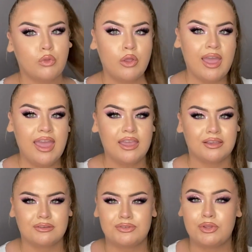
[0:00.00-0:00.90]
Okay,
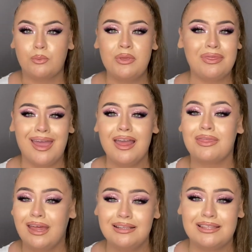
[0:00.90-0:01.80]
so with that,
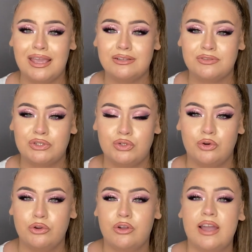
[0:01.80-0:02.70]
that is the end of the
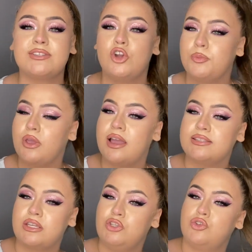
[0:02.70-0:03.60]
tutorial, guys. I hope you guys
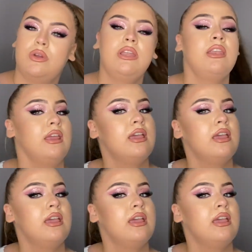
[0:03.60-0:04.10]
enjoyed it.